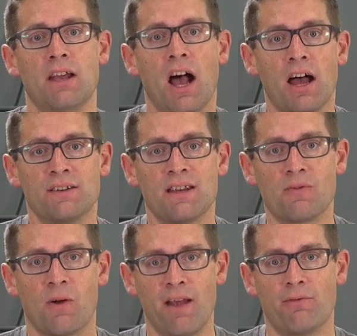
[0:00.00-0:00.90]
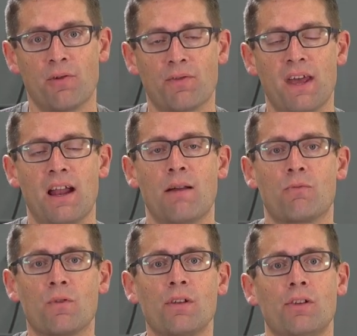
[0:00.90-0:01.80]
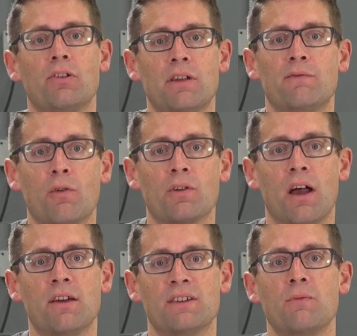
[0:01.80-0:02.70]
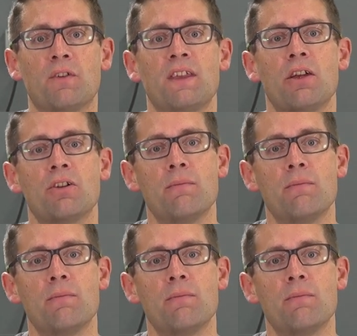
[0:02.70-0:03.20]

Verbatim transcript: hunting rifle that I'm really looking forward to hunting with here in